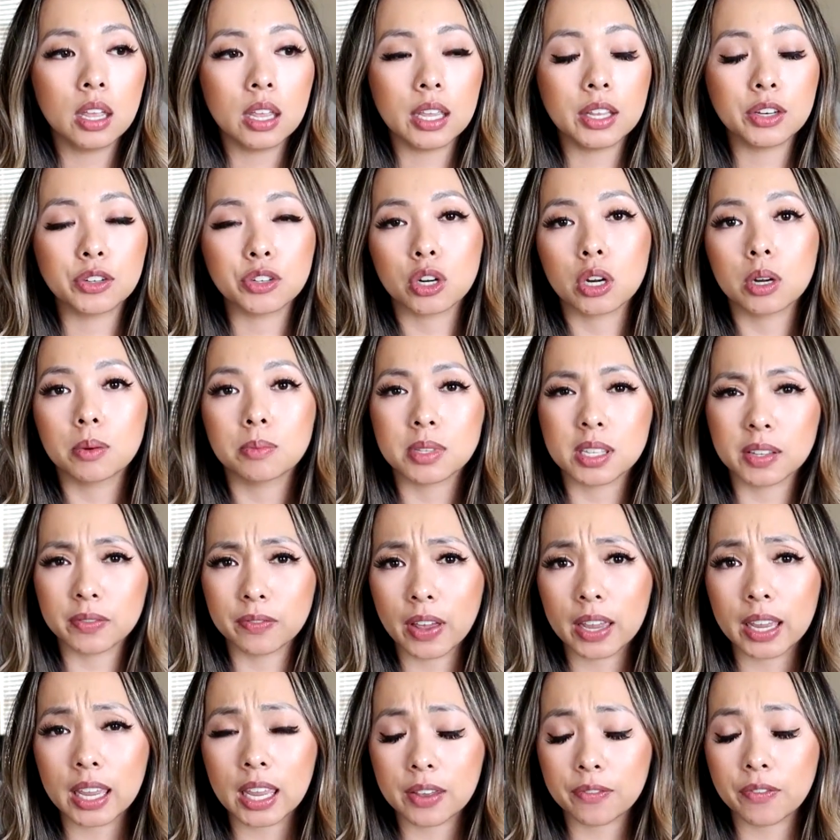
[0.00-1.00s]
in terms of
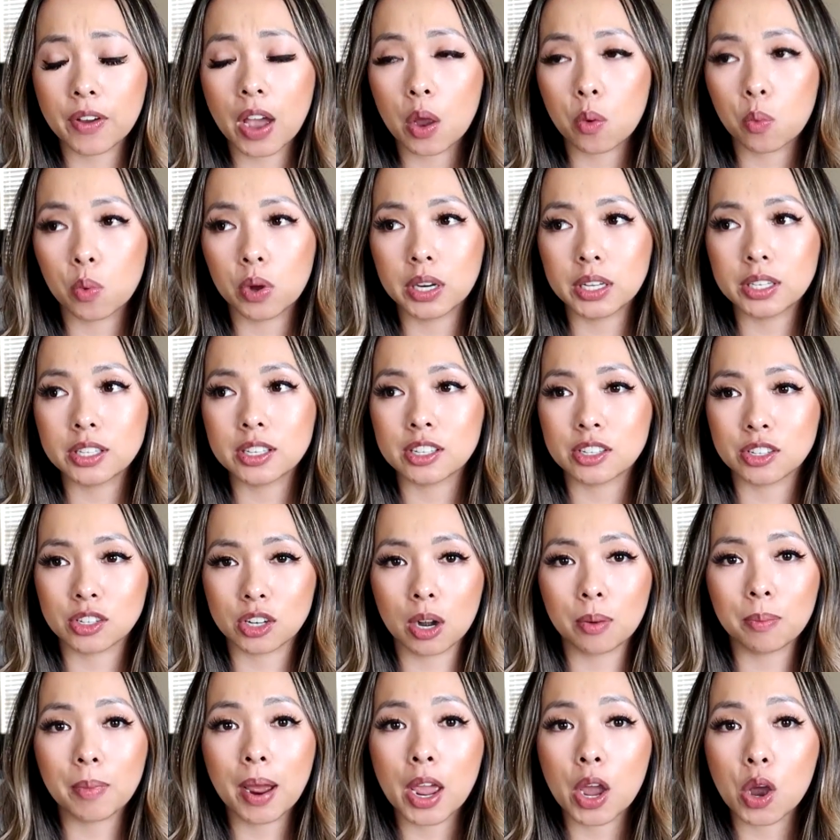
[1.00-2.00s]
like if I wanted to
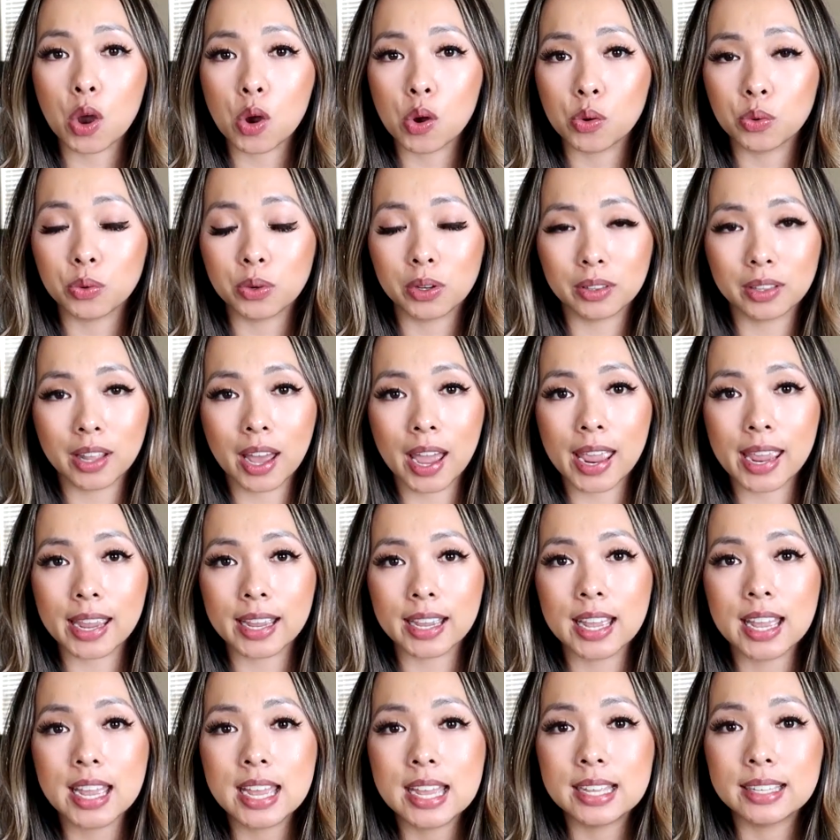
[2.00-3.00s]
start my own
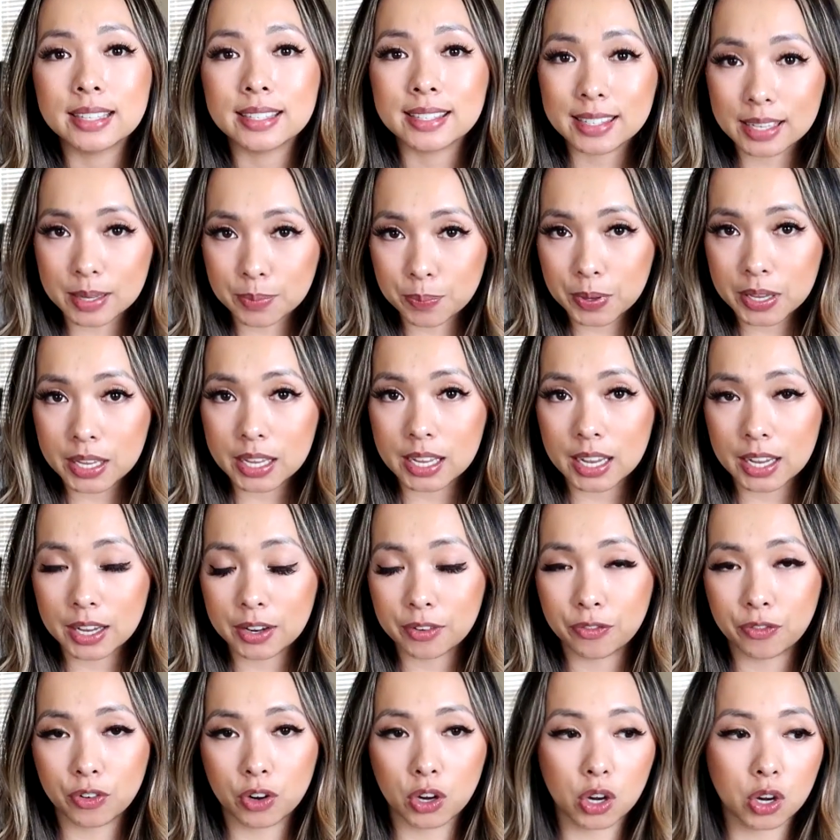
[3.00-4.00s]
like
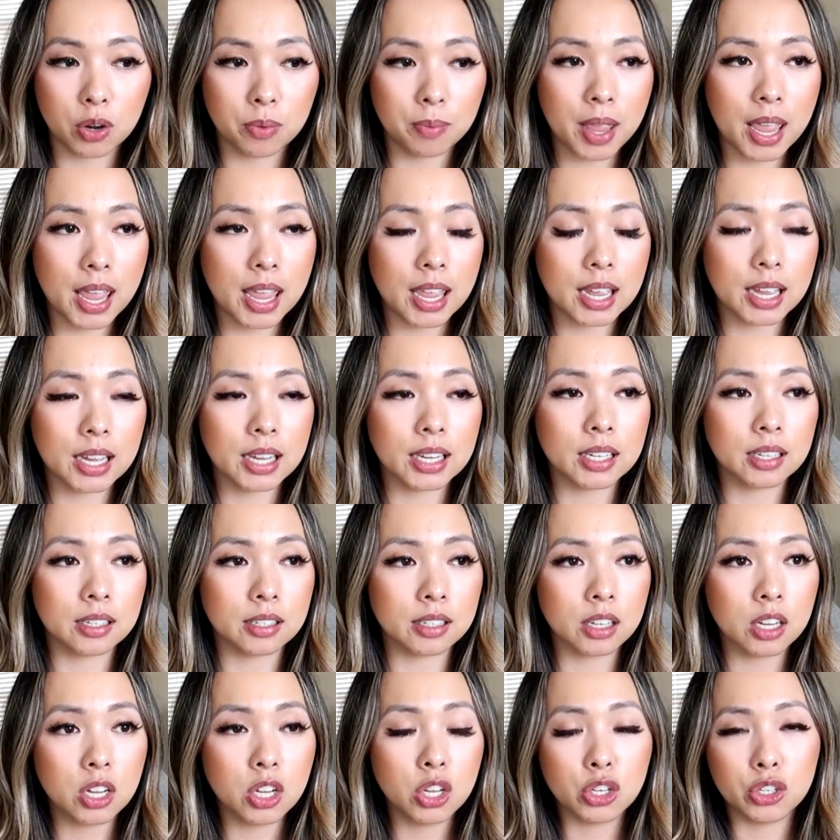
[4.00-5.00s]
CPA firm
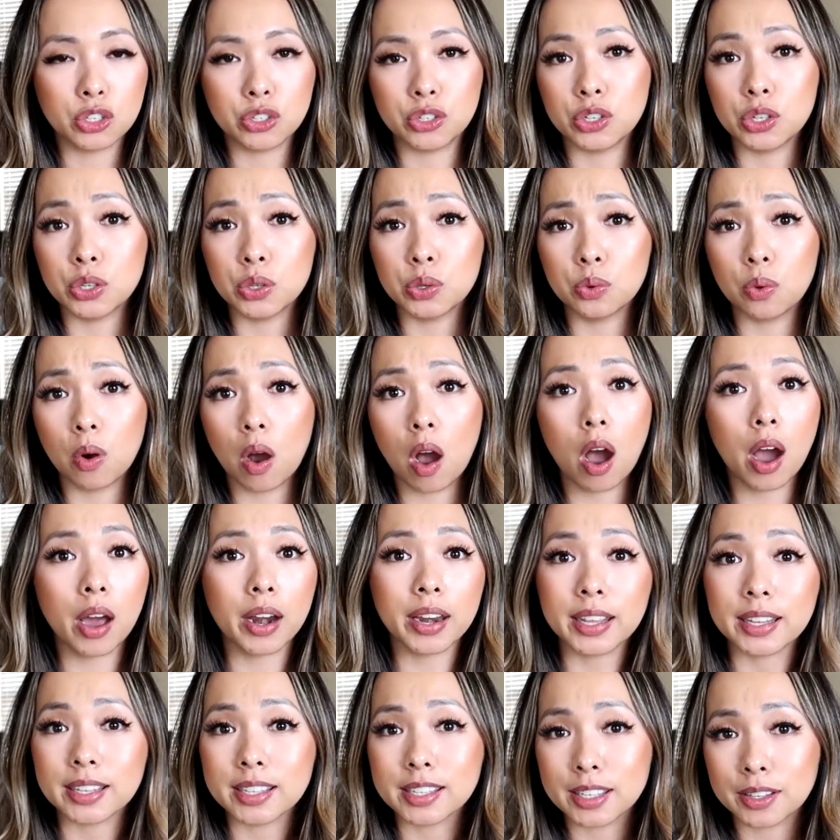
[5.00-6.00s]
and do
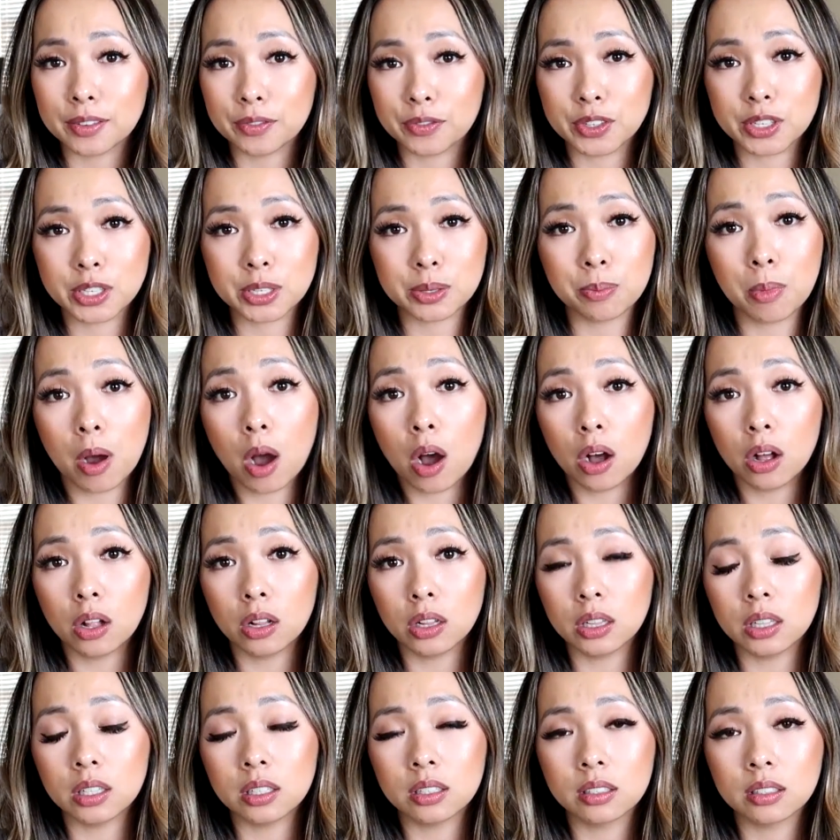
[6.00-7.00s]
audits of
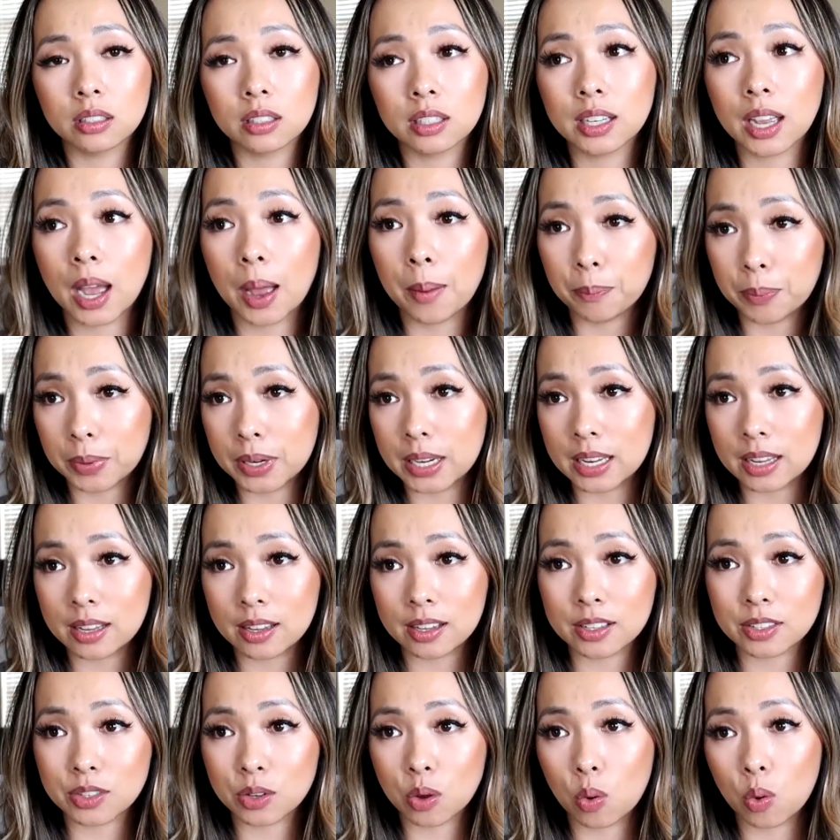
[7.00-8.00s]
small
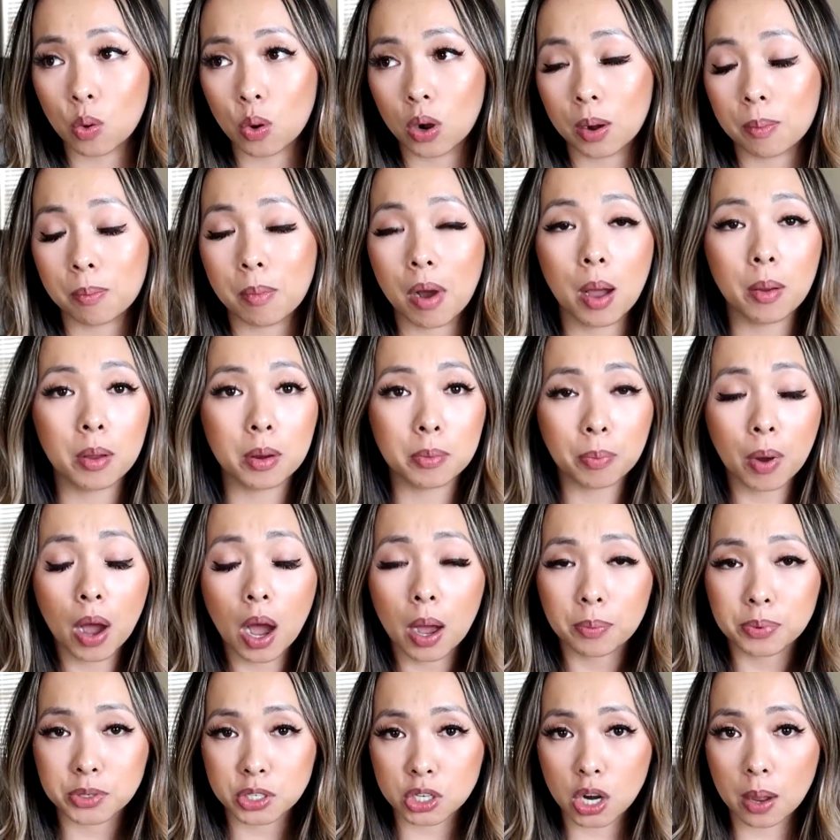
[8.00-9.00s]
companies or mom and
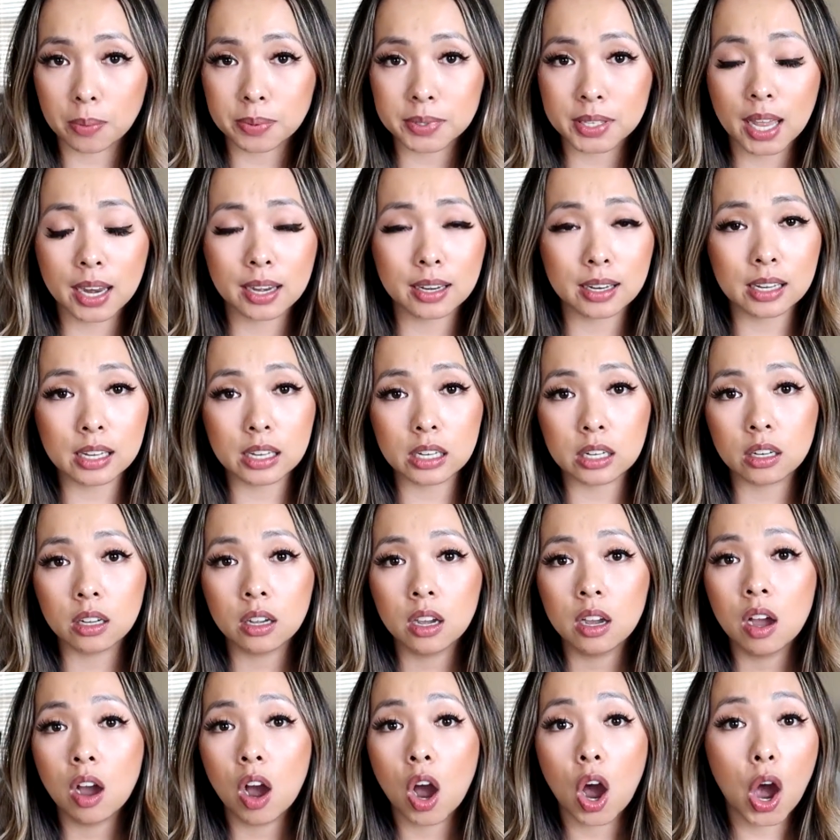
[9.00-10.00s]
pop shops that need
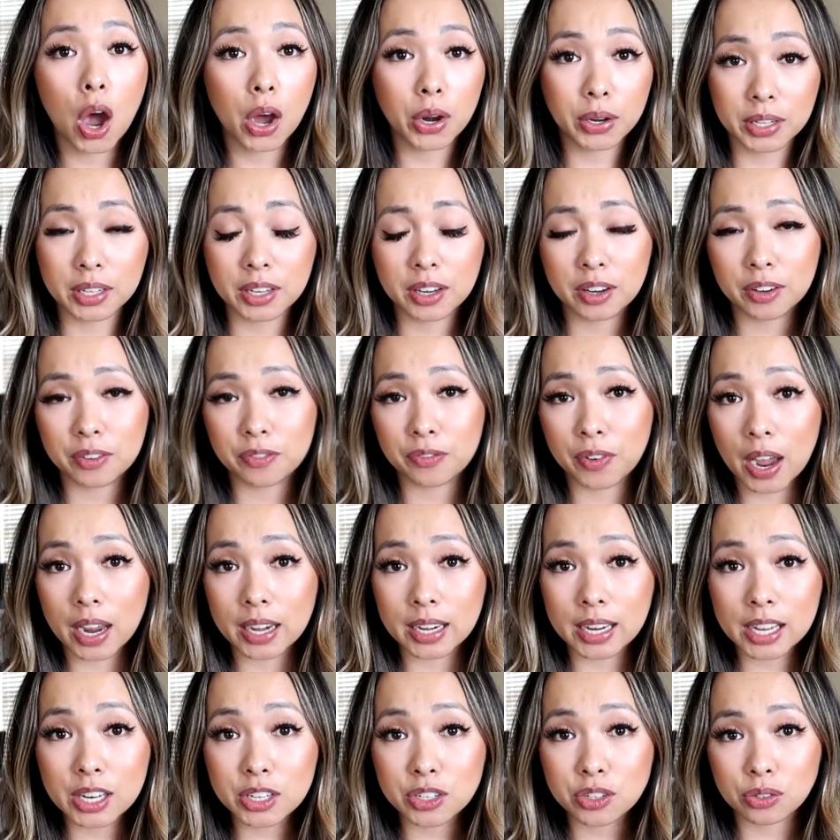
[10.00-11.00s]
audited
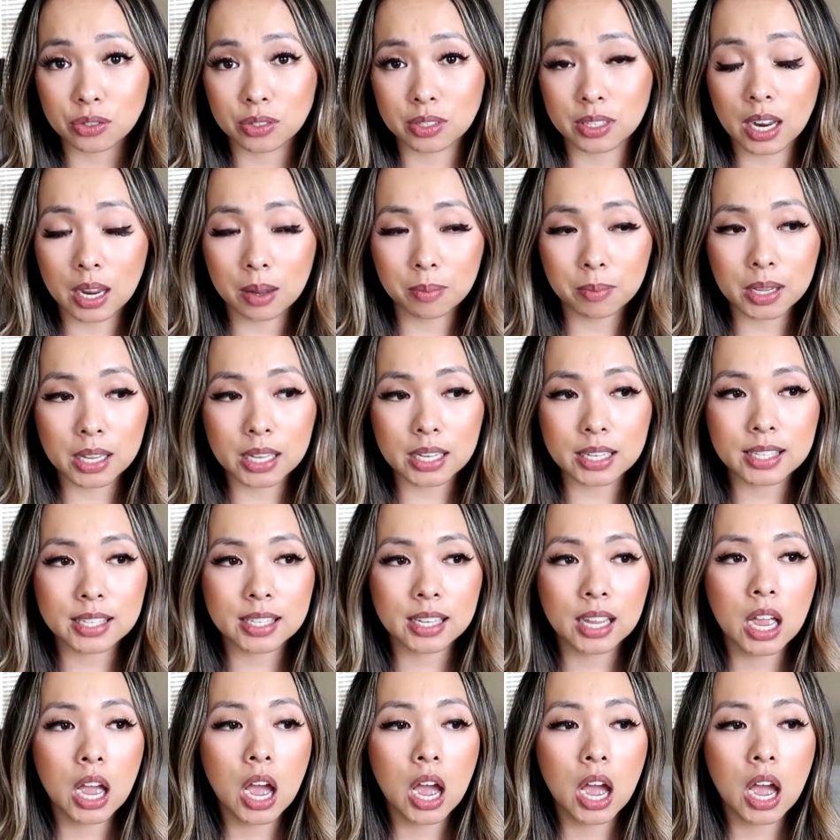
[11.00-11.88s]
financial statements.